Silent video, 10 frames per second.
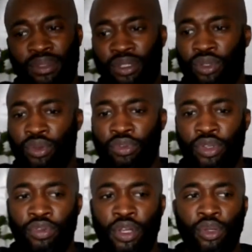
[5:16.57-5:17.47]

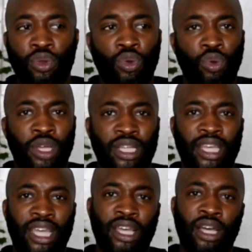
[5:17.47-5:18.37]
You really do call it a
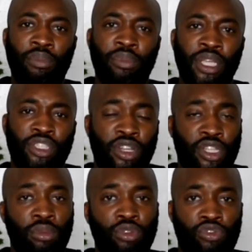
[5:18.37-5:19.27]
day. He tried
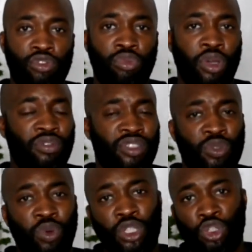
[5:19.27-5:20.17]
to go up to cruiserweight. Obviously,
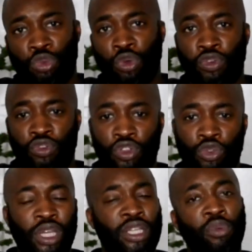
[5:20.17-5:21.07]
he's way too small for
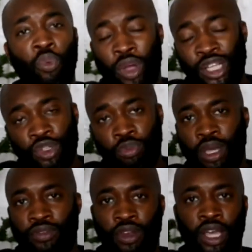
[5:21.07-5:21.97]
cruiserweight, way too
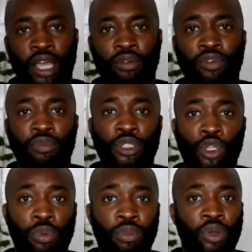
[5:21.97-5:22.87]
big for light and for
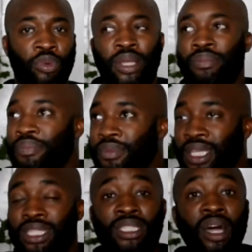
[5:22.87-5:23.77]
super middleweight.
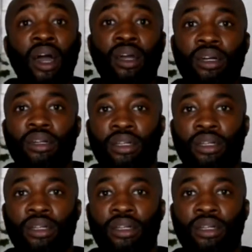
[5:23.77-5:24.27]
He's stuck.